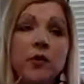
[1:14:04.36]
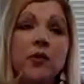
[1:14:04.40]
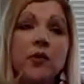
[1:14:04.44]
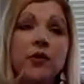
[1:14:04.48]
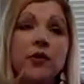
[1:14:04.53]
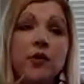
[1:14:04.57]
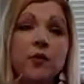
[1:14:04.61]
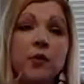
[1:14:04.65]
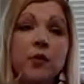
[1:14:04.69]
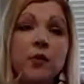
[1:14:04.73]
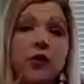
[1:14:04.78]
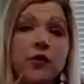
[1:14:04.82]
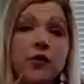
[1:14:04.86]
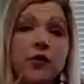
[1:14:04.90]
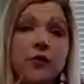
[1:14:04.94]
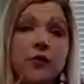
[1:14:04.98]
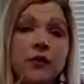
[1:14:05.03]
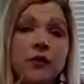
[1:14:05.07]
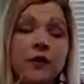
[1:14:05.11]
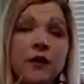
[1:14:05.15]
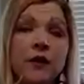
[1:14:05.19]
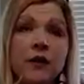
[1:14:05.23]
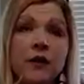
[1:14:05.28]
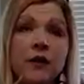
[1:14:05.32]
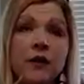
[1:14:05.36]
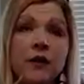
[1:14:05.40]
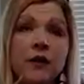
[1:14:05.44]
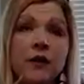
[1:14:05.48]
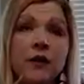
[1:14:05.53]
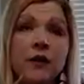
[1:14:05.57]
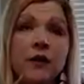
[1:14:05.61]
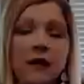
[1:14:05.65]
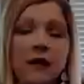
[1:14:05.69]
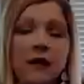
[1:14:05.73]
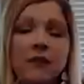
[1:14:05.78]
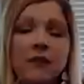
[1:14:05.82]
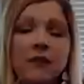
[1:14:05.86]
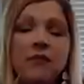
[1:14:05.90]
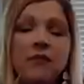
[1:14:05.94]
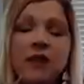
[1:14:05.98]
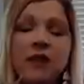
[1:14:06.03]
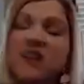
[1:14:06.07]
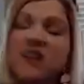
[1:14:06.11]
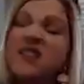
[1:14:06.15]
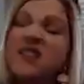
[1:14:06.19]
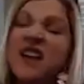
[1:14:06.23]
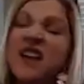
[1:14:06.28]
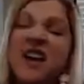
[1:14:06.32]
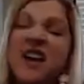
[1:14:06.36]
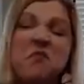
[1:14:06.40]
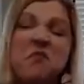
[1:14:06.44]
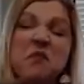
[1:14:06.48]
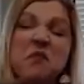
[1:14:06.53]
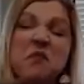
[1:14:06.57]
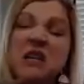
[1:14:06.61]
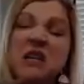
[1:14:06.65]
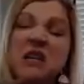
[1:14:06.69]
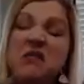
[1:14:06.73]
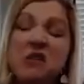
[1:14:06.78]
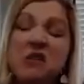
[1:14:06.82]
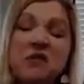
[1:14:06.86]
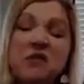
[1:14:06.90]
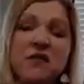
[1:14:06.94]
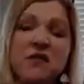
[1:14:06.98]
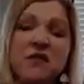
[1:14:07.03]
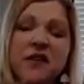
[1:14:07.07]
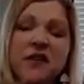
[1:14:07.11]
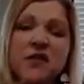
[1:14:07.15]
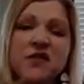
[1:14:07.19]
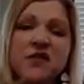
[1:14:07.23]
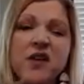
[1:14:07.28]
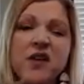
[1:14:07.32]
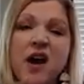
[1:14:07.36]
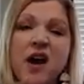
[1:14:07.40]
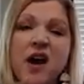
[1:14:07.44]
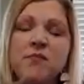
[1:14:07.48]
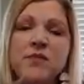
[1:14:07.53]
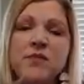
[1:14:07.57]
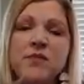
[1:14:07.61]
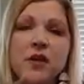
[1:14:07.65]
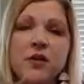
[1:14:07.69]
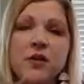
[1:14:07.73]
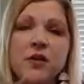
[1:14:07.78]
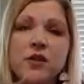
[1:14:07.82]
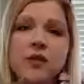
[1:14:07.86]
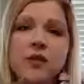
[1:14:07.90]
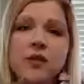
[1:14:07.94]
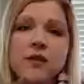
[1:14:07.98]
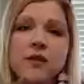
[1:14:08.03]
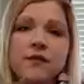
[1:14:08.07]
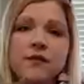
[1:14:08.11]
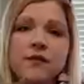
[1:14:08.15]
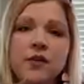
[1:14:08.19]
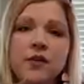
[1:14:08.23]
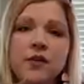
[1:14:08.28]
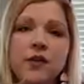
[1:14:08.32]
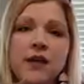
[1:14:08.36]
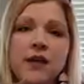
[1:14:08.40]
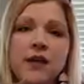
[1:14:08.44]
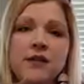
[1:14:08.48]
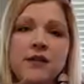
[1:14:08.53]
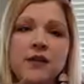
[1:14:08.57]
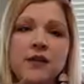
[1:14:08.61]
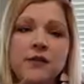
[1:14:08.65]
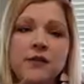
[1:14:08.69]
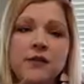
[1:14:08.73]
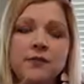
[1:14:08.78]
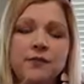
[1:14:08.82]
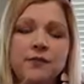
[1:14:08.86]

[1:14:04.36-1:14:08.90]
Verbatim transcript: new moon and it's got to be in those first top searches if you do that too.